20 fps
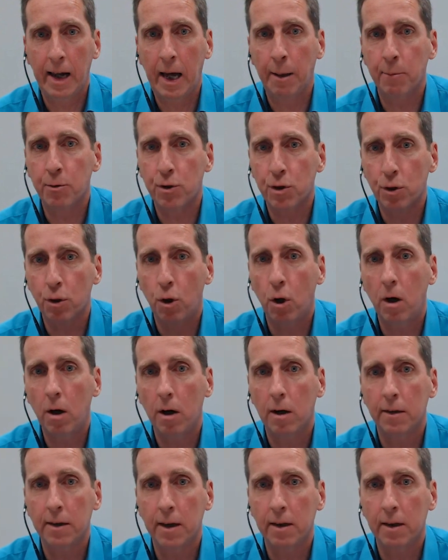And I'm
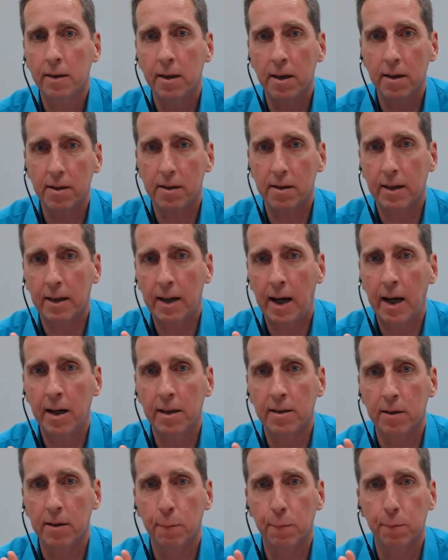sure that these
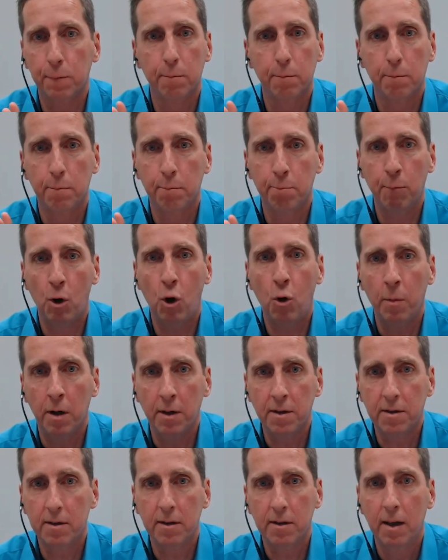kinds of
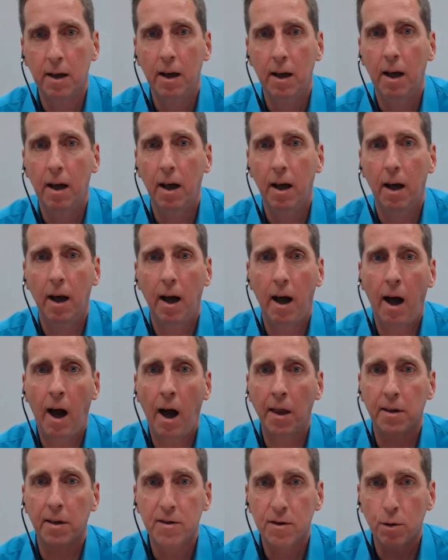moments
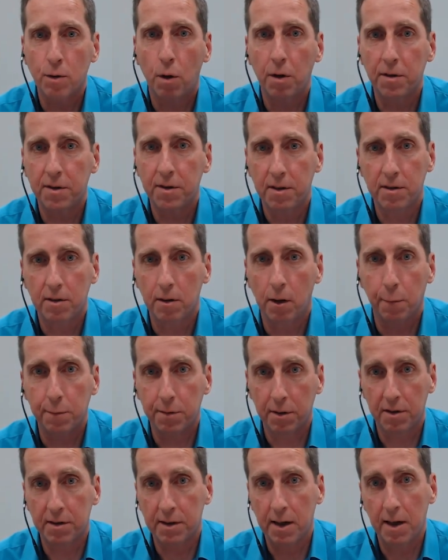are the sources
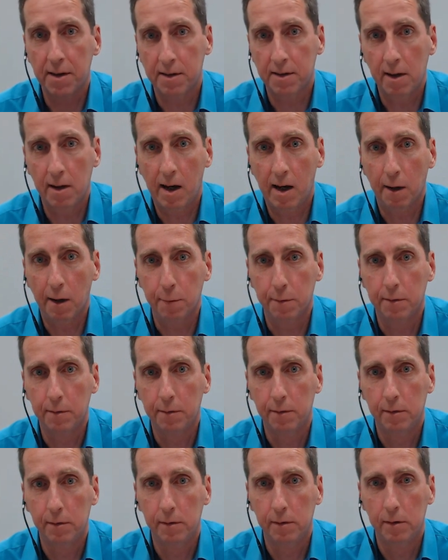of success in life.
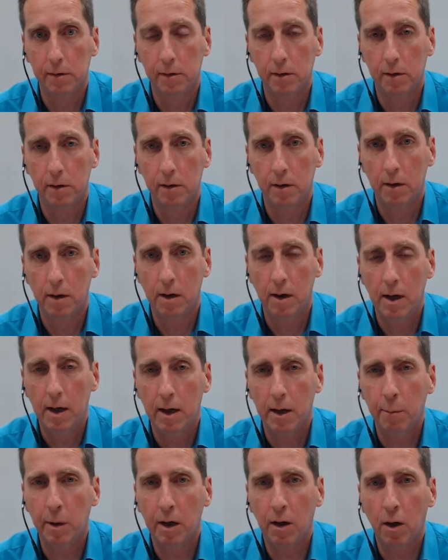
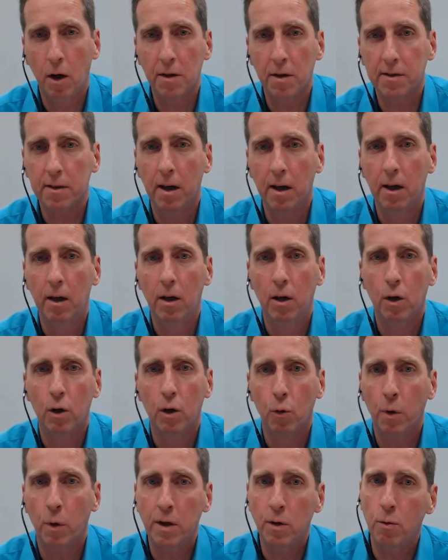Because
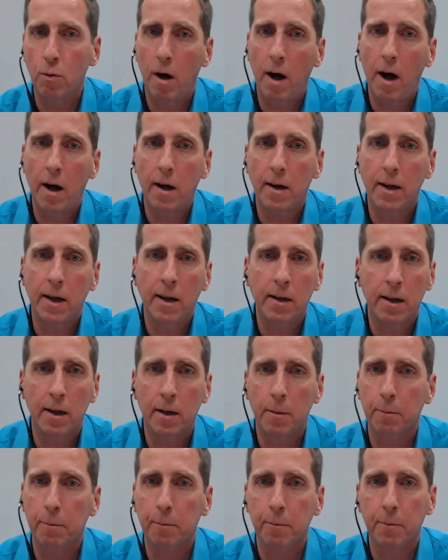when you are in
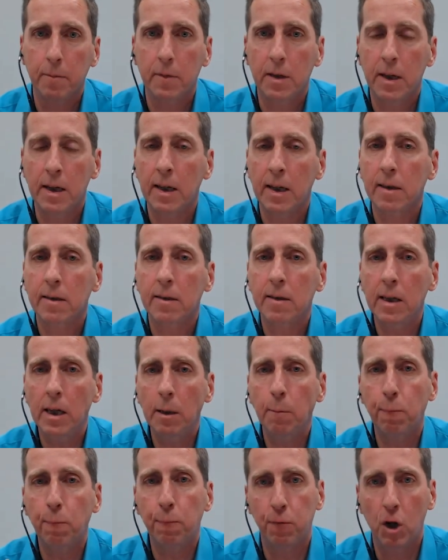a
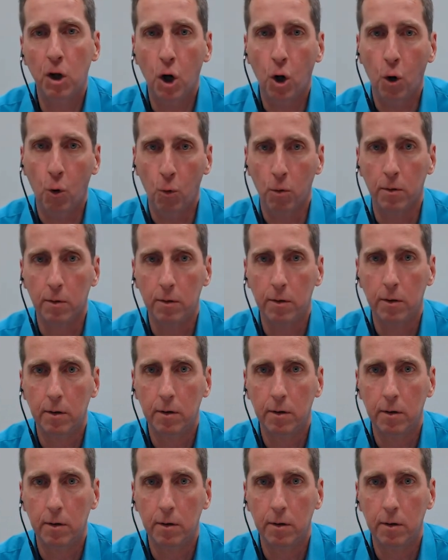team flow,